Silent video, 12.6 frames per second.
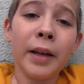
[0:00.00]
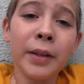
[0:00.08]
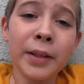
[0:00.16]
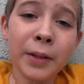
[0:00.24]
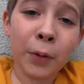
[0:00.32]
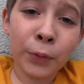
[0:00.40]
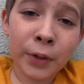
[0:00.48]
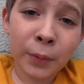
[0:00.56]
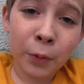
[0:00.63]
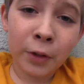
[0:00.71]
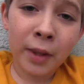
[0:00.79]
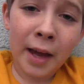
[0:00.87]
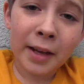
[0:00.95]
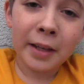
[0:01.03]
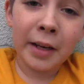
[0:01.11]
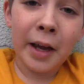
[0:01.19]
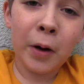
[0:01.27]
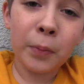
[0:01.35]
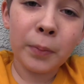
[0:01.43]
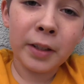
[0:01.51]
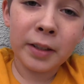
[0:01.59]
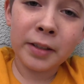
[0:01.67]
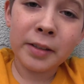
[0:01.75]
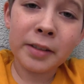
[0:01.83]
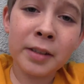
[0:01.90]
And the only one that can help
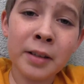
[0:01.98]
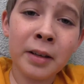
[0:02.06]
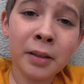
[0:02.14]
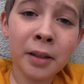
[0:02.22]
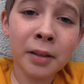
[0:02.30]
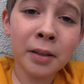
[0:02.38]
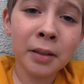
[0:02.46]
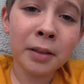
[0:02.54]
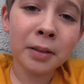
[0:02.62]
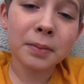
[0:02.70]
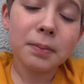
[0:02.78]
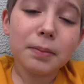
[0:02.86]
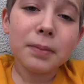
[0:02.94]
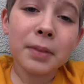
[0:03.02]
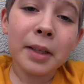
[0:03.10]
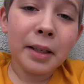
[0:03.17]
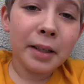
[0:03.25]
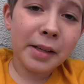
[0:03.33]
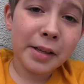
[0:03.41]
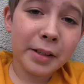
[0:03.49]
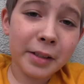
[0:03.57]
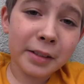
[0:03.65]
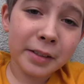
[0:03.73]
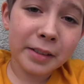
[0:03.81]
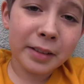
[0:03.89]
me is
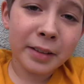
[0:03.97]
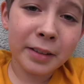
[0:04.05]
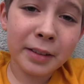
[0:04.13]
is